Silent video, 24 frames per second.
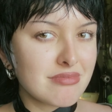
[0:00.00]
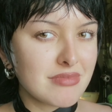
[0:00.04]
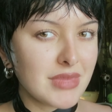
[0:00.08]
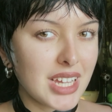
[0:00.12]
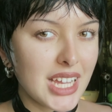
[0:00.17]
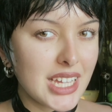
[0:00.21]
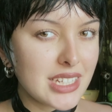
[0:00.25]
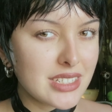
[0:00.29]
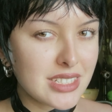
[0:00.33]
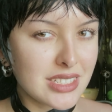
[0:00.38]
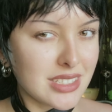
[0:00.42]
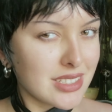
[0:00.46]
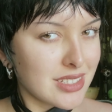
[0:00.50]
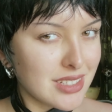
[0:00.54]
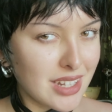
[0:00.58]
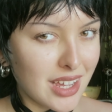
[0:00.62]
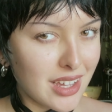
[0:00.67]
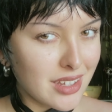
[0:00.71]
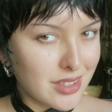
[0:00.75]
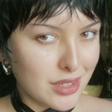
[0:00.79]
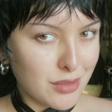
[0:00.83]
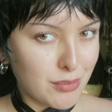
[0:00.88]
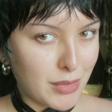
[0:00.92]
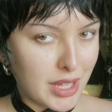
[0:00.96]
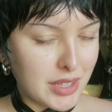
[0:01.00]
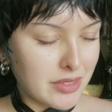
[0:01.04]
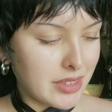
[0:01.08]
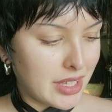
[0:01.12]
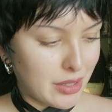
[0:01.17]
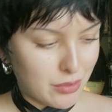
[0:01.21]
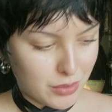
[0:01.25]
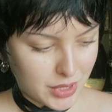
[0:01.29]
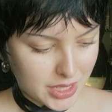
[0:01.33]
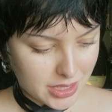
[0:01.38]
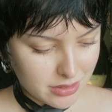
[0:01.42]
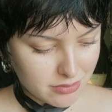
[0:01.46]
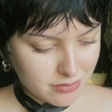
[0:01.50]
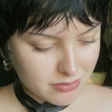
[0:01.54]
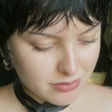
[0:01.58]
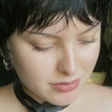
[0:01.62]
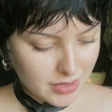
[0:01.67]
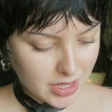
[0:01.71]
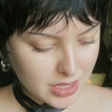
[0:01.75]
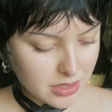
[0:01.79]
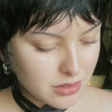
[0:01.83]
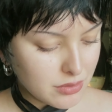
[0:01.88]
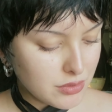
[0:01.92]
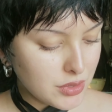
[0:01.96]
It does not come out that way.
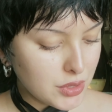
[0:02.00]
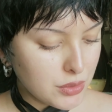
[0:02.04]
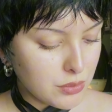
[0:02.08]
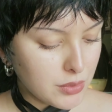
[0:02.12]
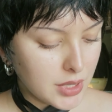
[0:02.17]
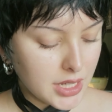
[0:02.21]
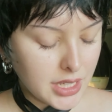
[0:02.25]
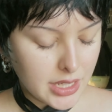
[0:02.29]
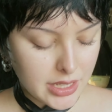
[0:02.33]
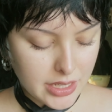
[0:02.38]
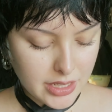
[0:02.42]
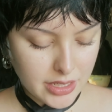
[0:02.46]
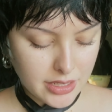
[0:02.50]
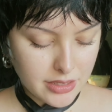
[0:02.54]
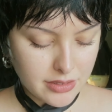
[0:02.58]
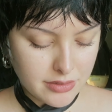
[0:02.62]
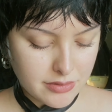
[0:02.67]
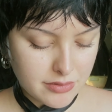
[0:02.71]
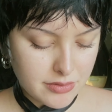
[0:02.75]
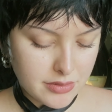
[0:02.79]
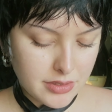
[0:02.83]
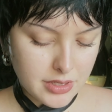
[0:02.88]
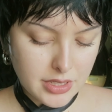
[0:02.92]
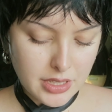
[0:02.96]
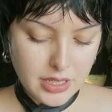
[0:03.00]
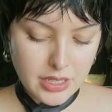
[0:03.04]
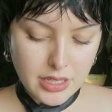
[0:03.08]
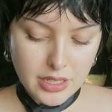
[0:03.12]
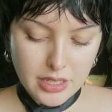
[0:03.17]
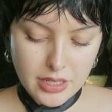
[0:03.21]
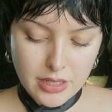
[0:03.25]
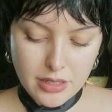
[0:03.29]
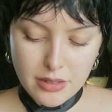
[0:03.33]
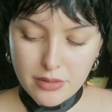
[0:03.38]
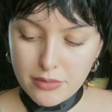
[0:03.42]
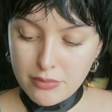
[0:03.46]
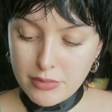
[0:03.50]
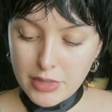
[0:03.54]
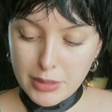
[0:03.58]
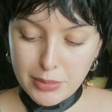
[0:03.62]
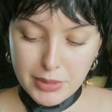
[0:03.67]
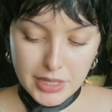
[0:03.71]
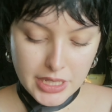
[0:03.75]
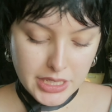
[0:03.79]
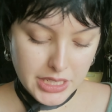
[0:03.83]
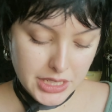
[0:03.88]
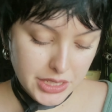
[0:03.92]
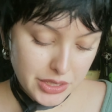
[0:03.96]
I don't know why. Maybe
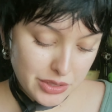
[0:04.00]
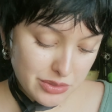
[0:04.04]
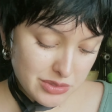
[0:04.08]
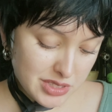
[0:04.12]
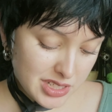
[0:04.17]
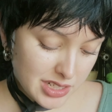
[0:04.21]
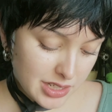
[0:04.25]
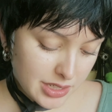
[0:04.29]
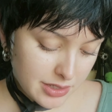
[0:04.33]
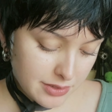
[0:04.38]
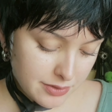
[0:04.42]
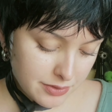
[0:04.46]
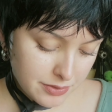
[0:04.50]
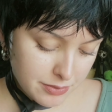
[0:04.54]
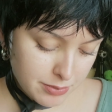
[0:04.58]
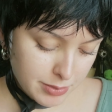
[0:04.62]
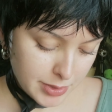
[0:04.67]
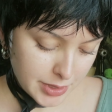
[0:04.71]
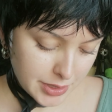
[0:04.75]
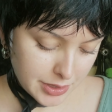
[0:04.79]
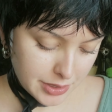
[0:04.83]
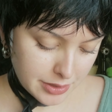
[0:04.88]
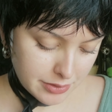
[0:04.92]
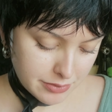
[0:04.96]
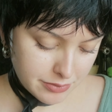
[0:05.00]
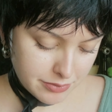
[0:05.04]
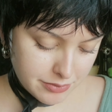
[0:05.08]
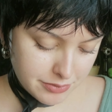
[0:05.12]
I didn't use enough, but